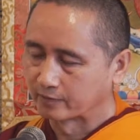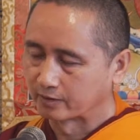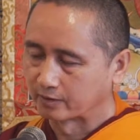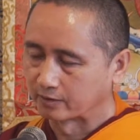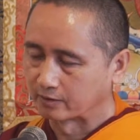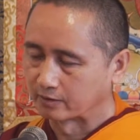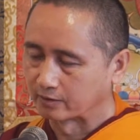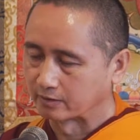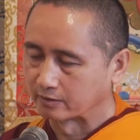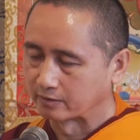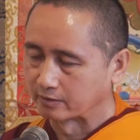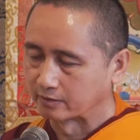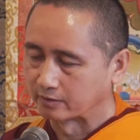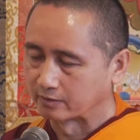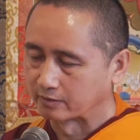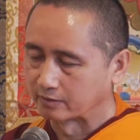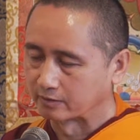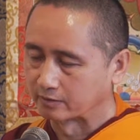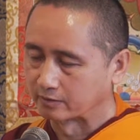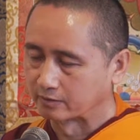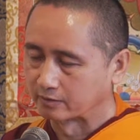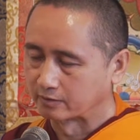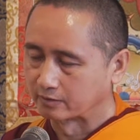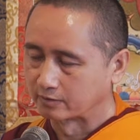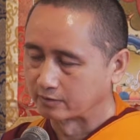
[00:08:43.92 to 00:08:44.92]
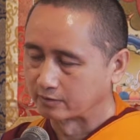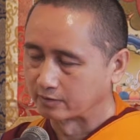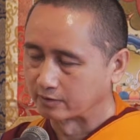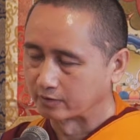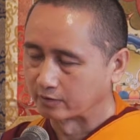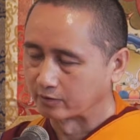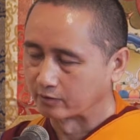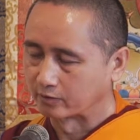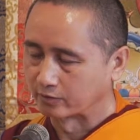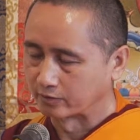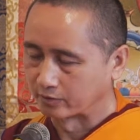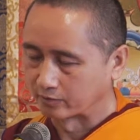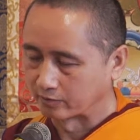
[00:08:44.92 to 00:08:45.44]
uh,
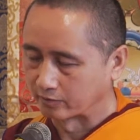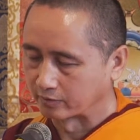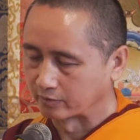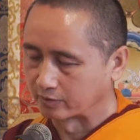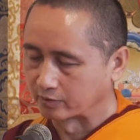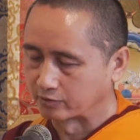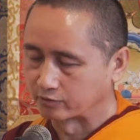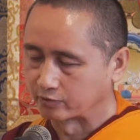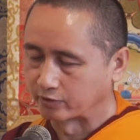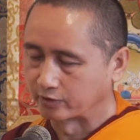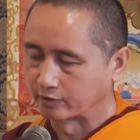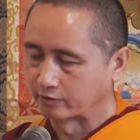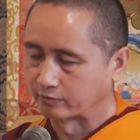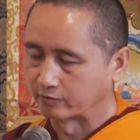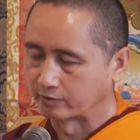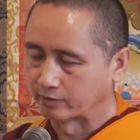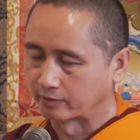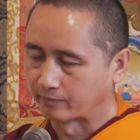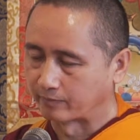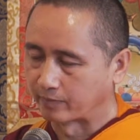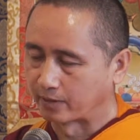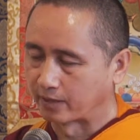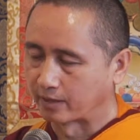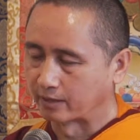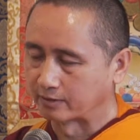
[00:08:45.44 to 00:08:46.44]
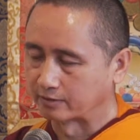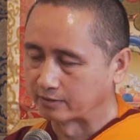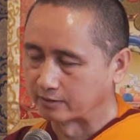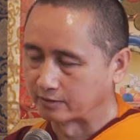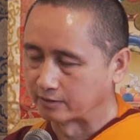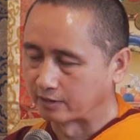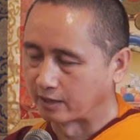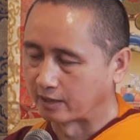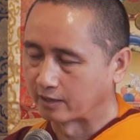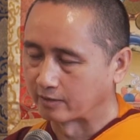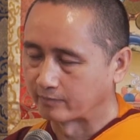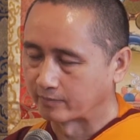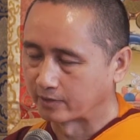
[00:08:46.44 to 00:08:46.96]
on the on the training on the path, the
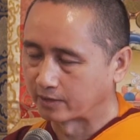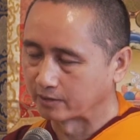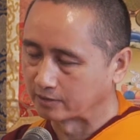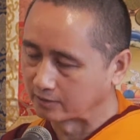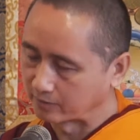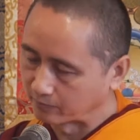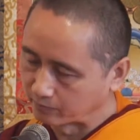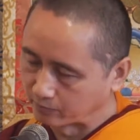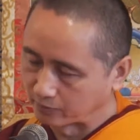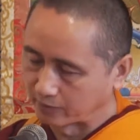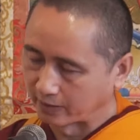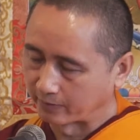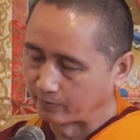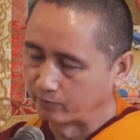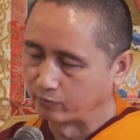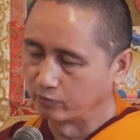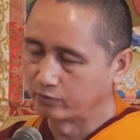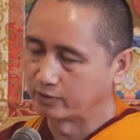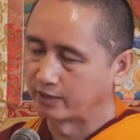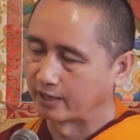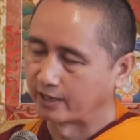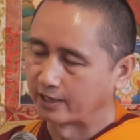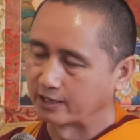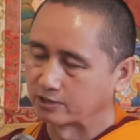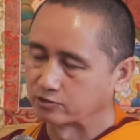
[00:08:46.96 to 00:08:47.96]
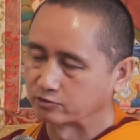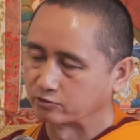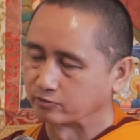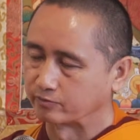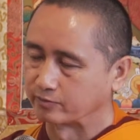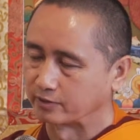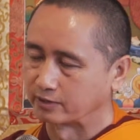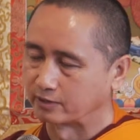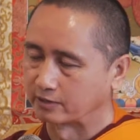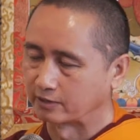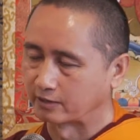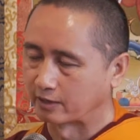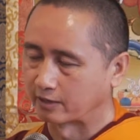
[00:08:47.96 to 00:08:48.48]
Dharma, the Buddha has to
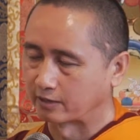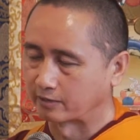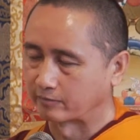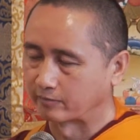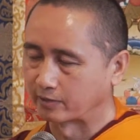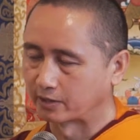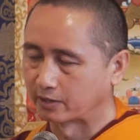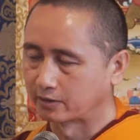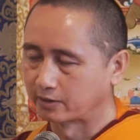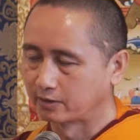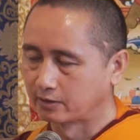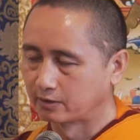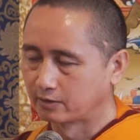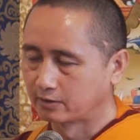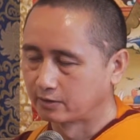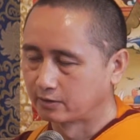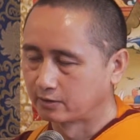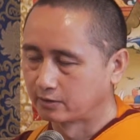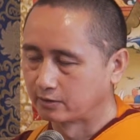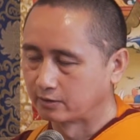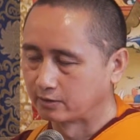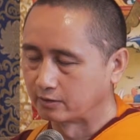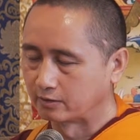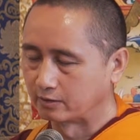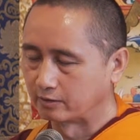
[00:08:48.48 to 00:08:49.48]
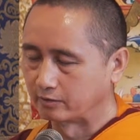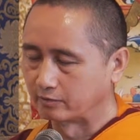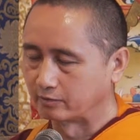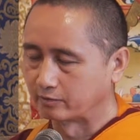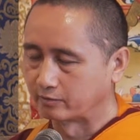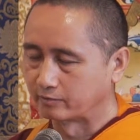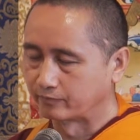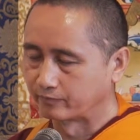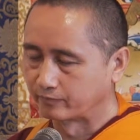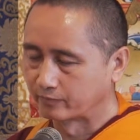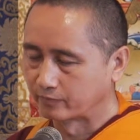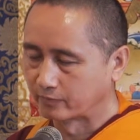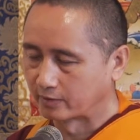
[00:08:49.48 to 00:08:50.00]
be the Dharma, you know,
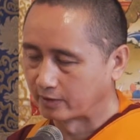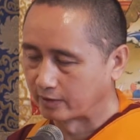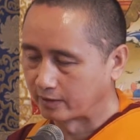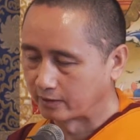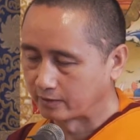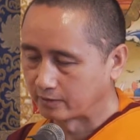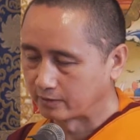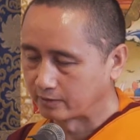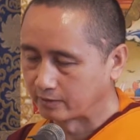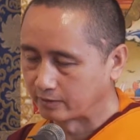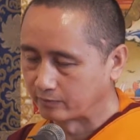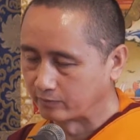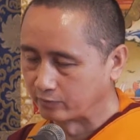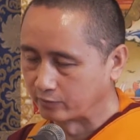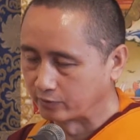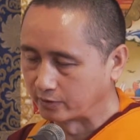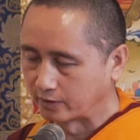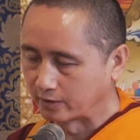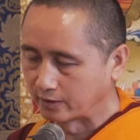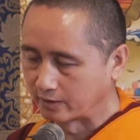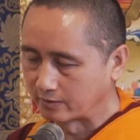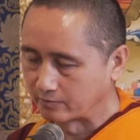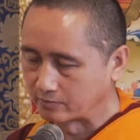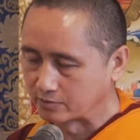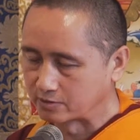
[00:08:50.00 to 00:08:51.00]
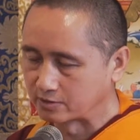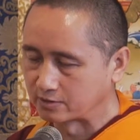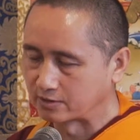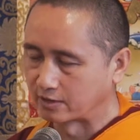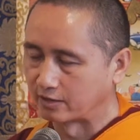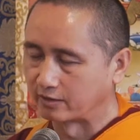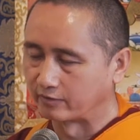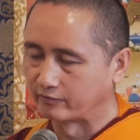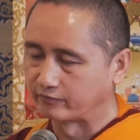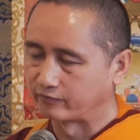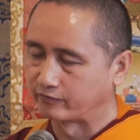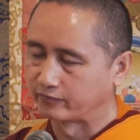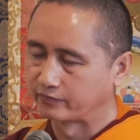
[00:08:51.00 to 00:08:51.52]
and the Buddha
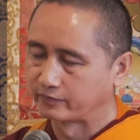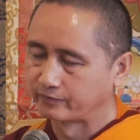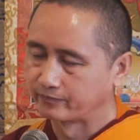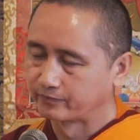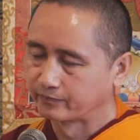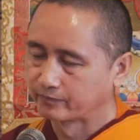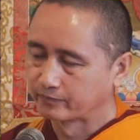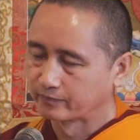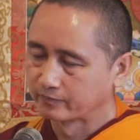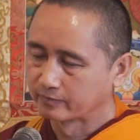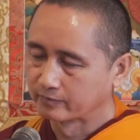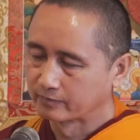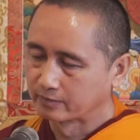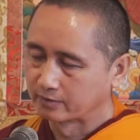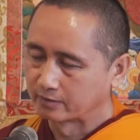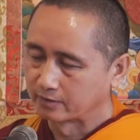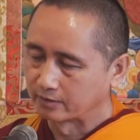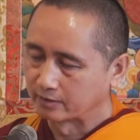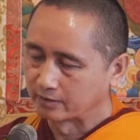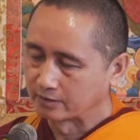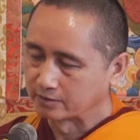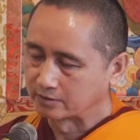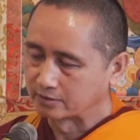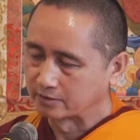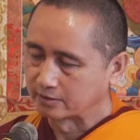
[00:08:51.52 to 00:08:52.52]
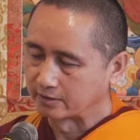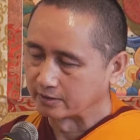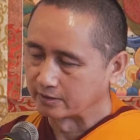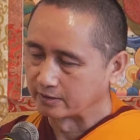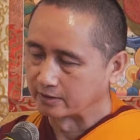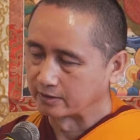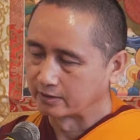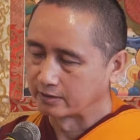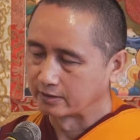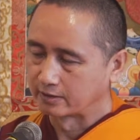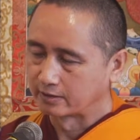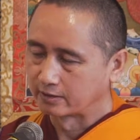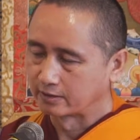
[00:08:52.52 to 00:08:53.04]
himself is
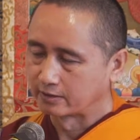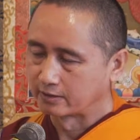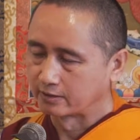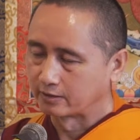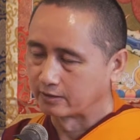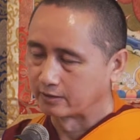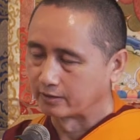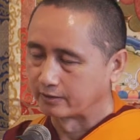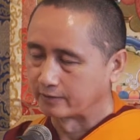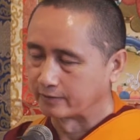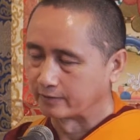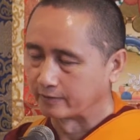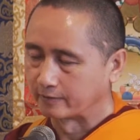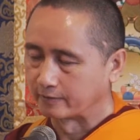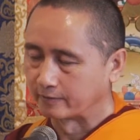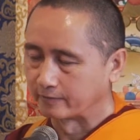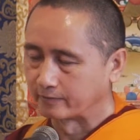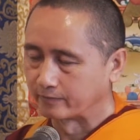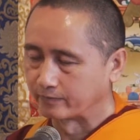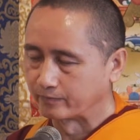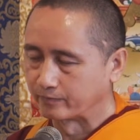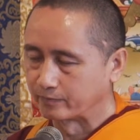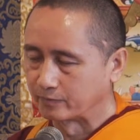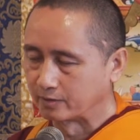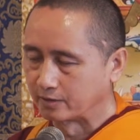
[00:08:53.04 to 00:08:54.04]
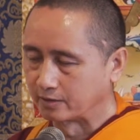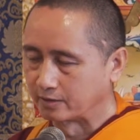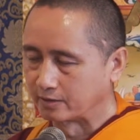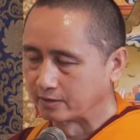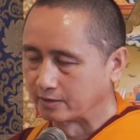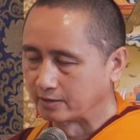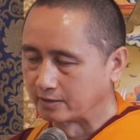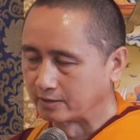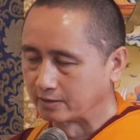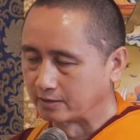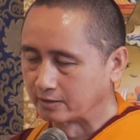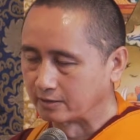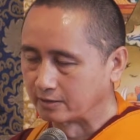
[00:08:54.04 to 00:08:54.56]
the uh,
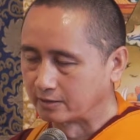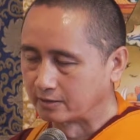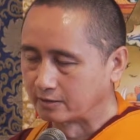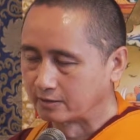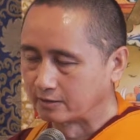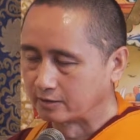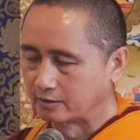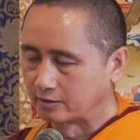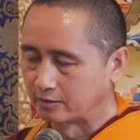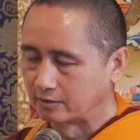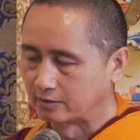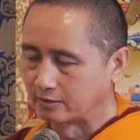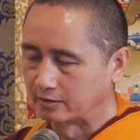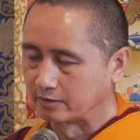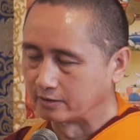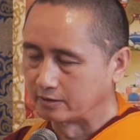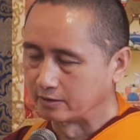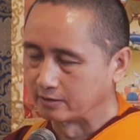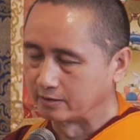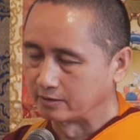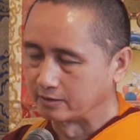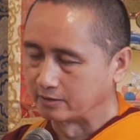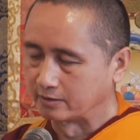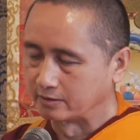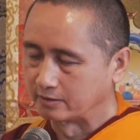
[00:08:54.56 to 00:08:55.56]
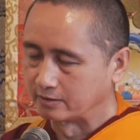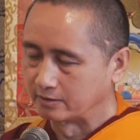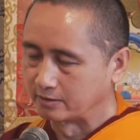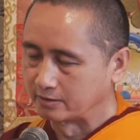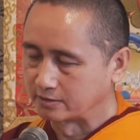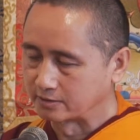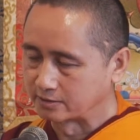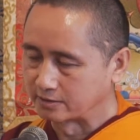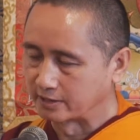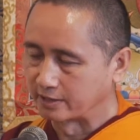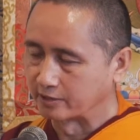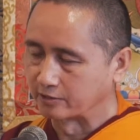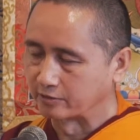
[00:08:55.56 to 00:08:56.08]
the the the
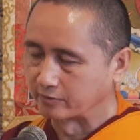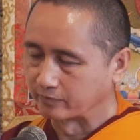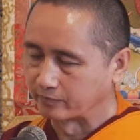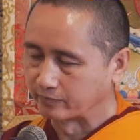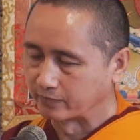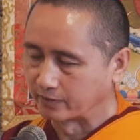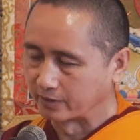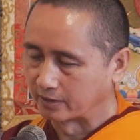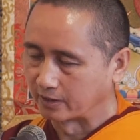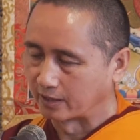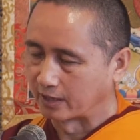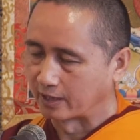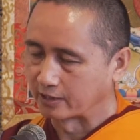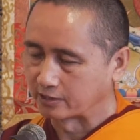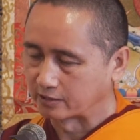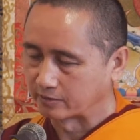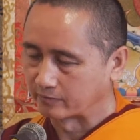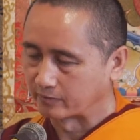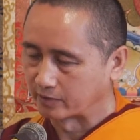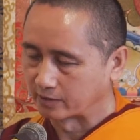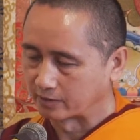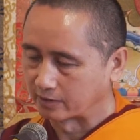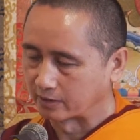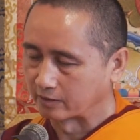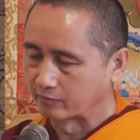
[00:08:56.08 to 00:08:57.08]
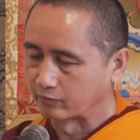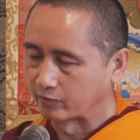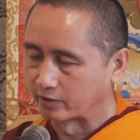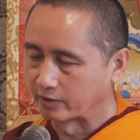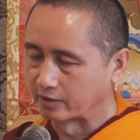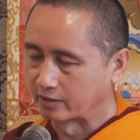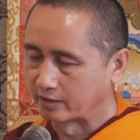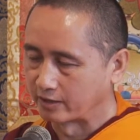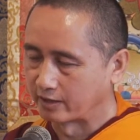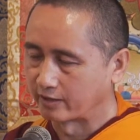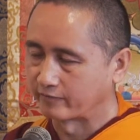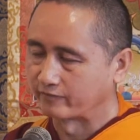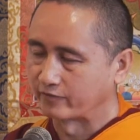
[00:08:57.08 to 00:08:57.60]
state of enlightenment that what
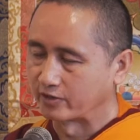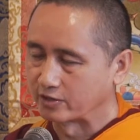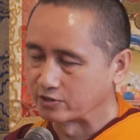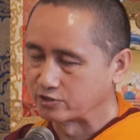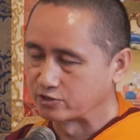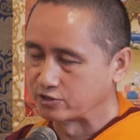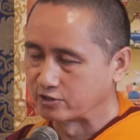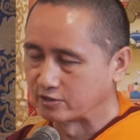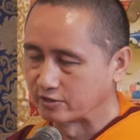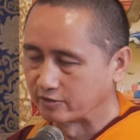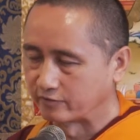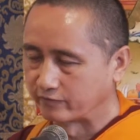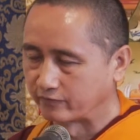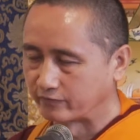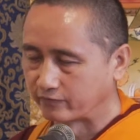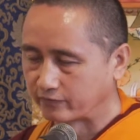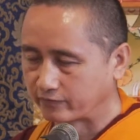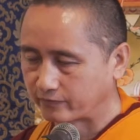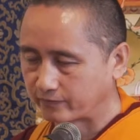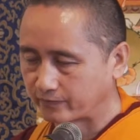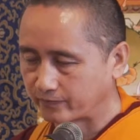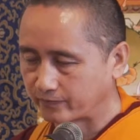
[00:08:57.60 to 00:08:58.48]
he have achieved,